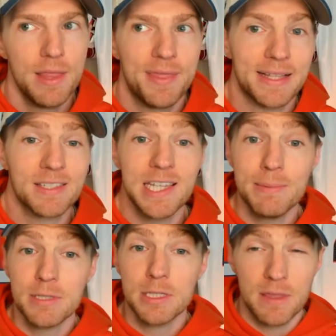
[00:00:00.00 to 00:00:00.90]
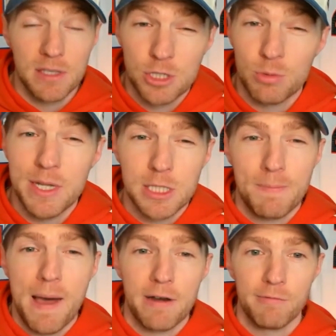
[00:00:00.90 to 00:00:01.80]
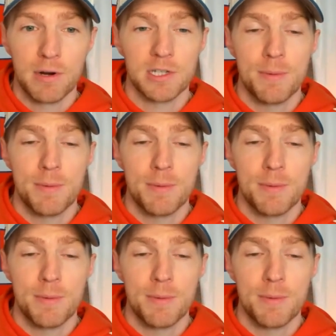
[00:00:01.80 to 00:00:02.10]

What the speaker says: That seems to be the sweet spot of where some